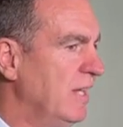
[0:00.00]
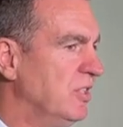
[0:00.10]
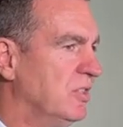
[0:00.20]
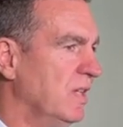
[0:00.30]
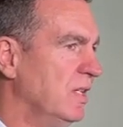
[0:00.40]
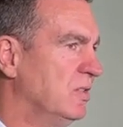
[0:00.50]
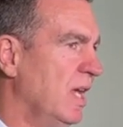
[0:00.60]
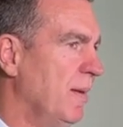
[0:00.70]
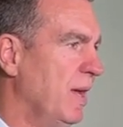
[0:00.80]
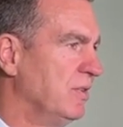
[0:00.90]
I just think
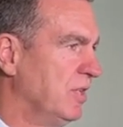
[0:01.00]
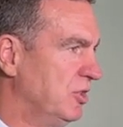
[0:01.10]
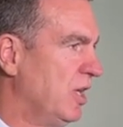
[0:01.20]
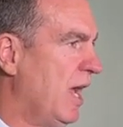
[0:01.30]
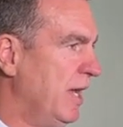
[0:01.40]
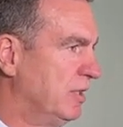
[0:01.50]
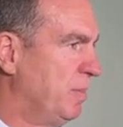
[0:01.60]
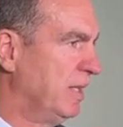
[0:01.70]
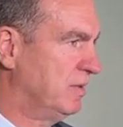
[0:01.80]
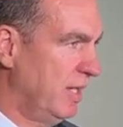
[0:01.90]
Sam has such high
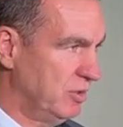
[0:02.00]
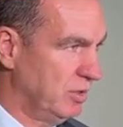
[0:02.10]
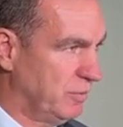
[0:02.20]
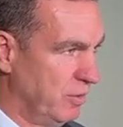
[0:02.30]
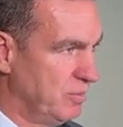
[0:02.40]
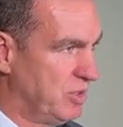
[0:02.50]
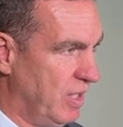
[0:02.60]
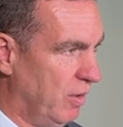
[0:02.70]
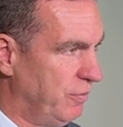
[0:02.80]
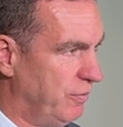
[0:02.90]
expectations for
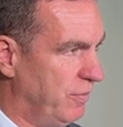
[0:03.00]
himself.